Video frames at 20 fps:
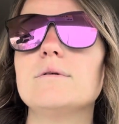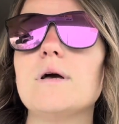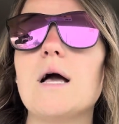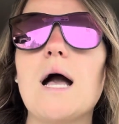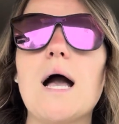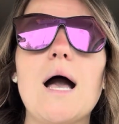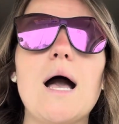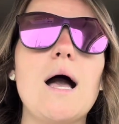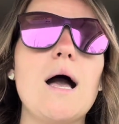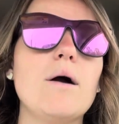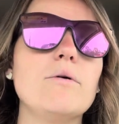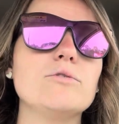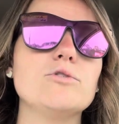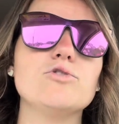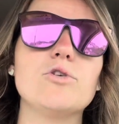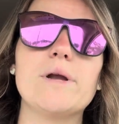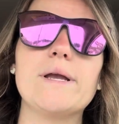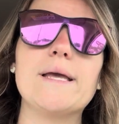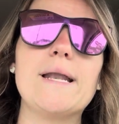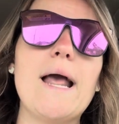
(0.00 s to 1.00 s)
I was
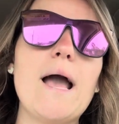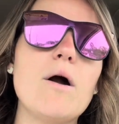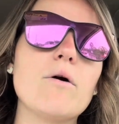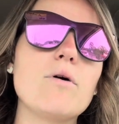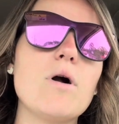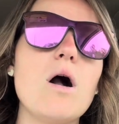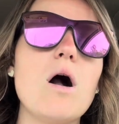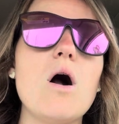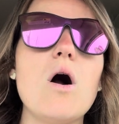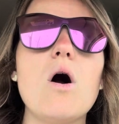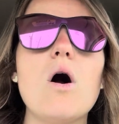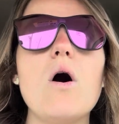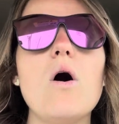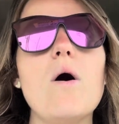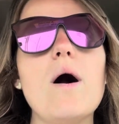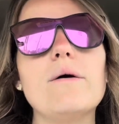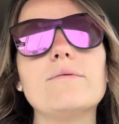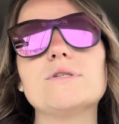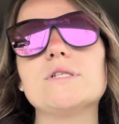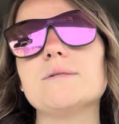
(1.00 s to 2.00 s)
drinking alcohol.
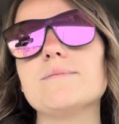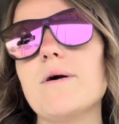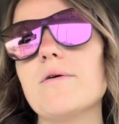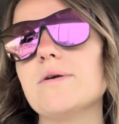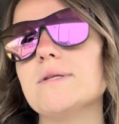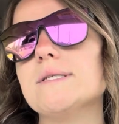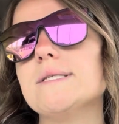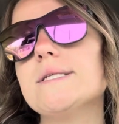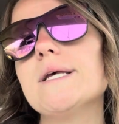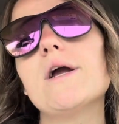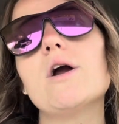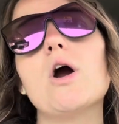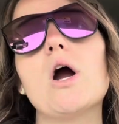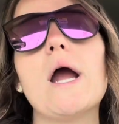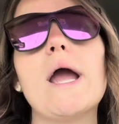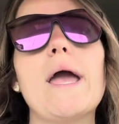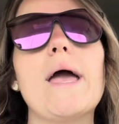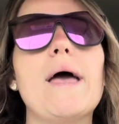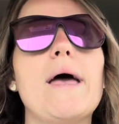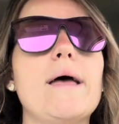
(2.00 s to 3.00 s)
I was smoking
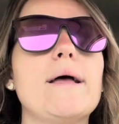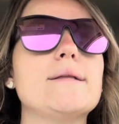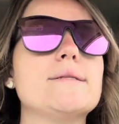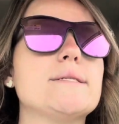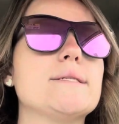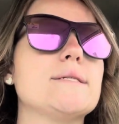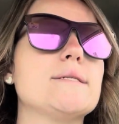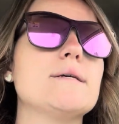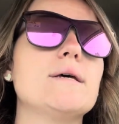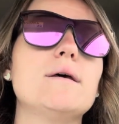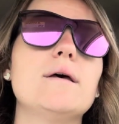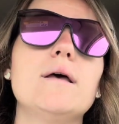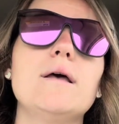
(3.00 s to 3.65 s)
cigarettes.